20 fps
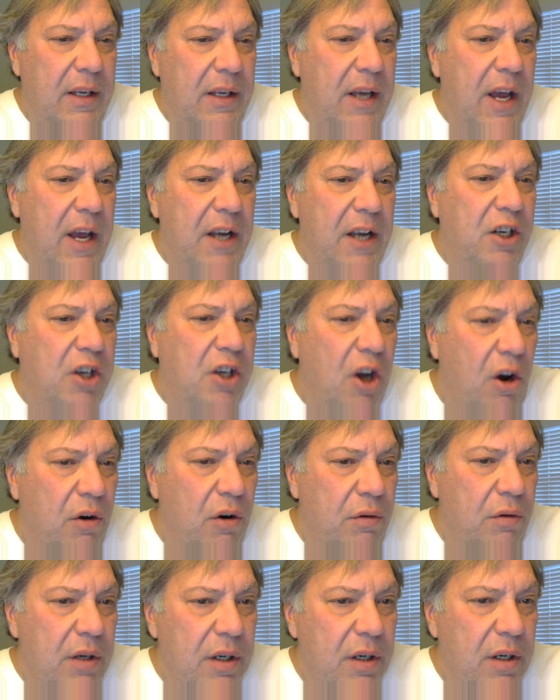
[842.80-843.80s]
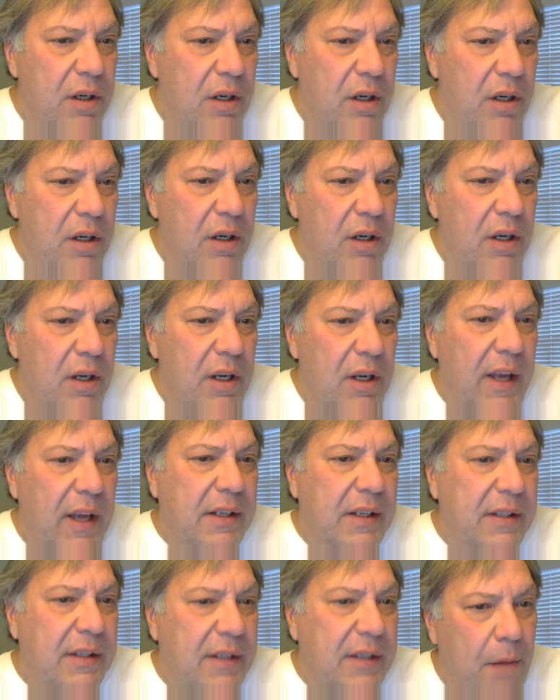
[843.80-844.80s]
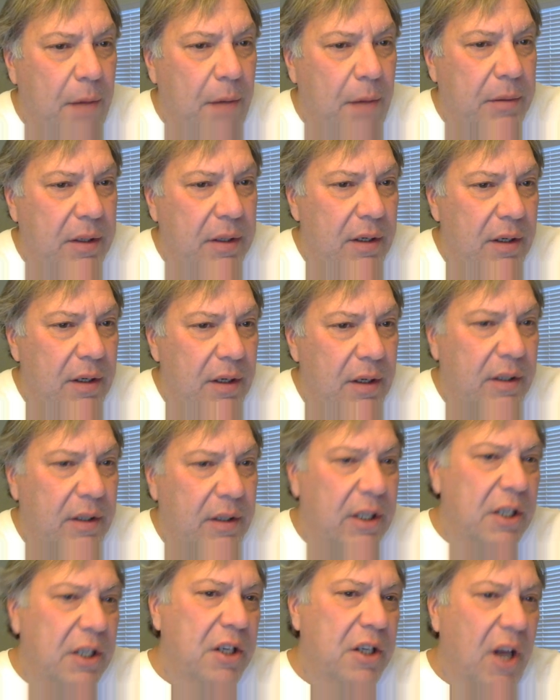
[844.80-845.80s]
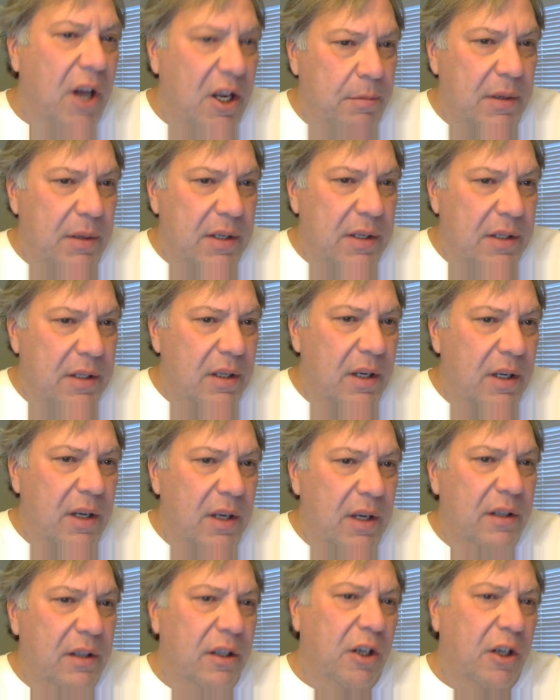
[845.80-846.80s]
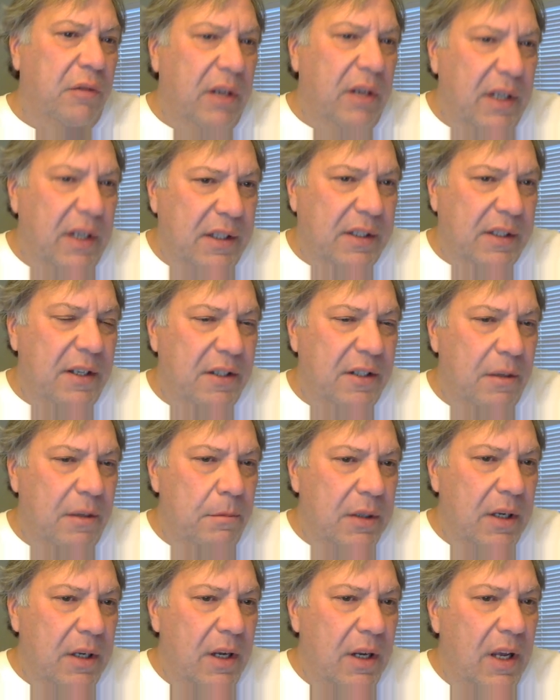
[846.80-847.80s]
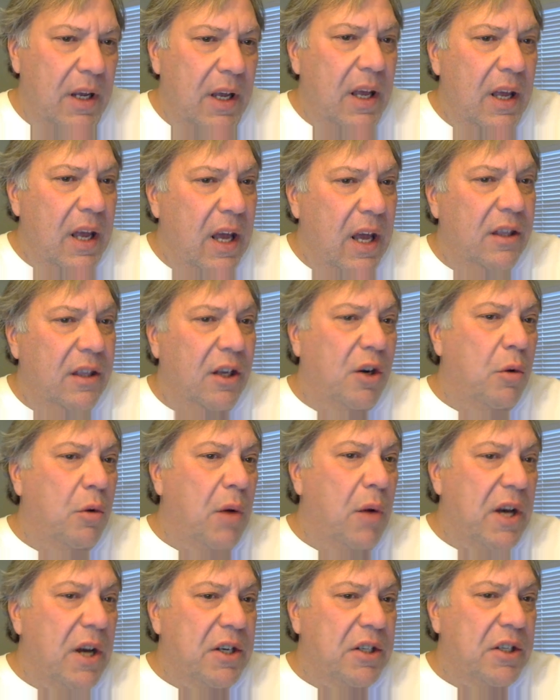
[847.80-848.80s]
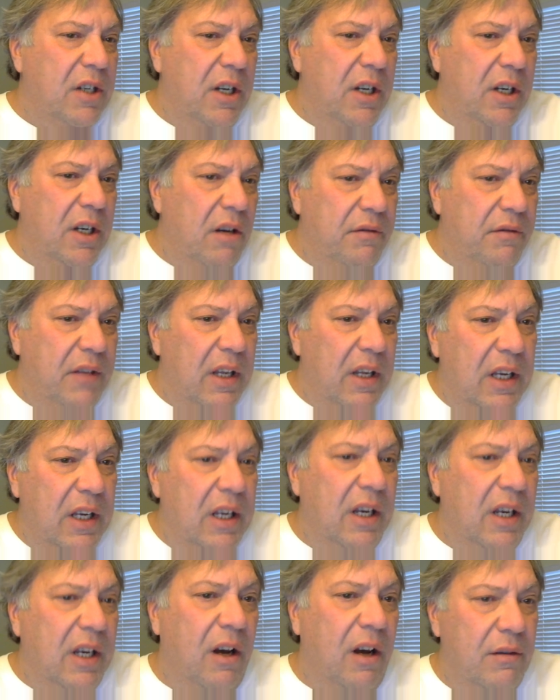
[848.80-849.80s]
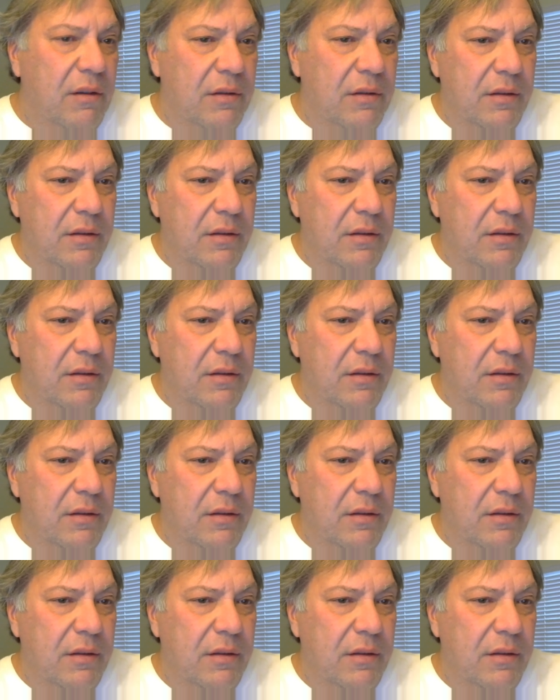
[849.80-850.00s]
yet don't accept the judgments, the criticisms, and the questioning of the ego